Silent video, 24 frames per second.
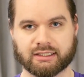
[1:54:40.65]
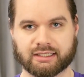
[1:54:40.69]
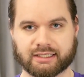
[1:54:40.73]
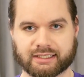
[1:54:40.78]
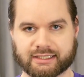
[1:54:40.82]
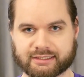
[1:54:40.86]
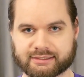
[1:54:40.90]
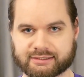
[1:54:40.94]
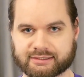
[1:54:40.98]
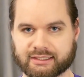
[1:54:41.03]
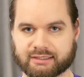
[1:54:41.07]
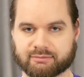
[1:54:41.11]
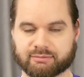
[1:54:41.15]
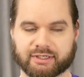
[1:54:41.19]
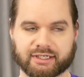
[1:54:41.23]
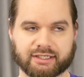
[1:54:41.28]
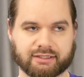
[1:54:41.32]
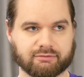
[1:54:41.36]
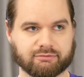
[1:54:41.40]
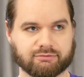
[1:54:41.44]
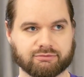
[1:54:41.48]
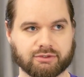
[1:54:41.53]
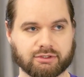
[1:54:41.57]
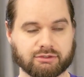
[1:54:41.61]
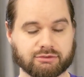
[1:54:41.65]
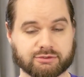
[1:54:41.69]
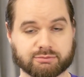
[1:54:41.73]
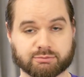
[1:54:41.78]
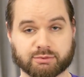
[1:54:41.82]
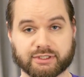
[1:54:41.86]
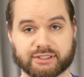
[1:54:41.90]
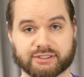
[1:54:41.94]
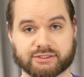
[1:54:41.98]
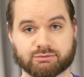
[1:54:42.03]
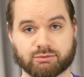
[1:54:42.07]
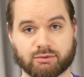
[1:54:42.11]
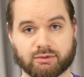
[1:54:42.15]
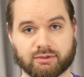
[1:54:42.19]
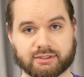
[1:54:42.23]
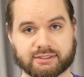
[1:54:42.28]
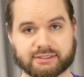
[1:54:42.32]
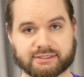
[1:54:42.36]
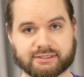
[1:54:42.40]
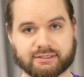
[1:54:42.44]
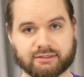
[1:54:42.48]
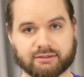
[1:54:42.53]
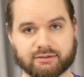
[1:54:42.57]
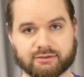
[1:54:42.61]
like I said, my foot was pretty swollen
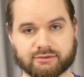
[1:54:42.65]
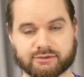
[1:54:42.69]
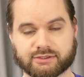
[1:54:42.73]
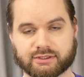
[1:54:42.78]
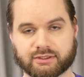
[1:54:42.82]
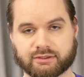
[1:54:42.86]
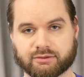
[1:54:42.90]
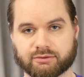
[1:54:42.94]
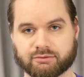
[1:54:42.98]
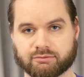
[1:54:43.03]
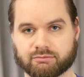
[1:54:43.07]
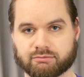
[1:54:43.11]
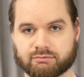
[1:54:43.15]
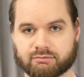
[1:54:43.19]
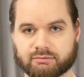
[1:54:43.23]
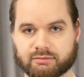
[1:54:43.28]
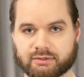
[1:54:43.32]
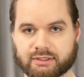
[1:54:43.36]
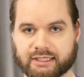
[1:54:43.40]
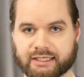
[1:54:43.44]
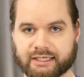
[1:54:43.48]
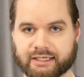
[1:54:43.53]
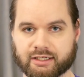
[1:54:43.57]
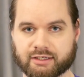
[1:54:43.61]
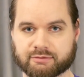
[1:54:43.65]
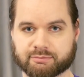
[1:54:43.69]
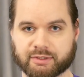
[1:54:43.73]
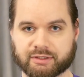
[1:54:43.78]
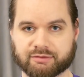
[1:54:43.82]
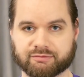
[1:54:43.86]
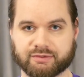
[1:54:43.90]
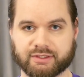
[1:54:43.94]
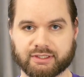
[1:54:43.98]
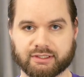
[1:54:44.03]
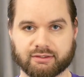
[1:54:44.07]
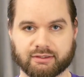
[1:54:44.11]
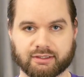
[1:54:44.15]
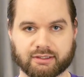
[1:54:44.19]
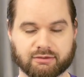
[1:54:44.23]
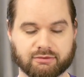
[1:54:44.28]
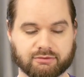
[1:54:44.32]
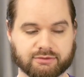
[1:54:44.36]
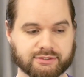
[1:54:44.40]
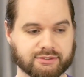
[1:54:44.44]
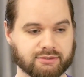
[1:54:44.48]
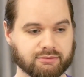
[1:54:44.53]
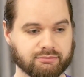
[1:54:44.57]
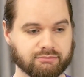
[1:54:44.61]
still, so getting off my feet there
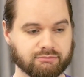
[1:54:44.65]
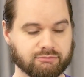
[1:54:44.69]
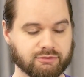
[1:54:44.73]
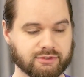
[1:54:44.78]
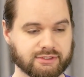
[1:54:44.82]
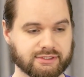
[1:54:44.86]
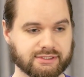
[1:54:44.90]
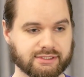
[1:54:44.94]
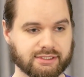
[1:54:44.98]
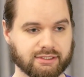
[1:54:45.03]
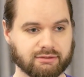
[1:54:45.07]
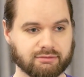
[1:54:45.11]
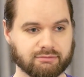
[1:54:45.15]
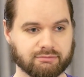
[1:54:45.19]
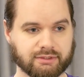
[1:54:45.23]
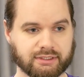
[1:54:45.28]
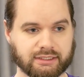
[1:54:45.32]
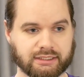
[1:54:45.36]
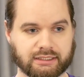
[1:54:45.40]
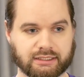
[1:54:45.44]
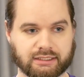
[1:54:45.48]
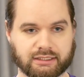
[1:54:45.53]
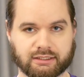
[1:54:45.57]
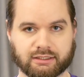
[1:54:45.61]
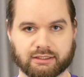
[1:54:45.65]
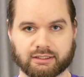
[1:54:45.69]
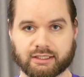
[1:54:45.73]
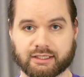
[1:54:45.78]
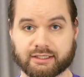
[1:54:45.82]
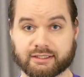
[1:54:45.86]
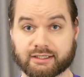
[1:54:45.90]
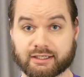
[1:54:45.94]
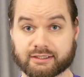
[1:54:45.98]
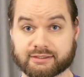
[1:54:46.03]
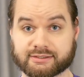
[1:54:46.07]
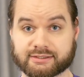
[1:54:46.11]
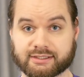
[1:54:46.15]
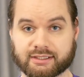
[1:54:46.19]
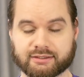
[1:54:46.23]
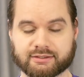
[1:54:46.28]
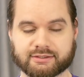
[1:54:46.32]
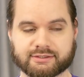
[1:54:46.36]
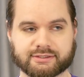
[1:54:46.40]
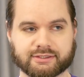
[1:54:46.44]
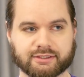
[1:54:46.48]
was a godsend.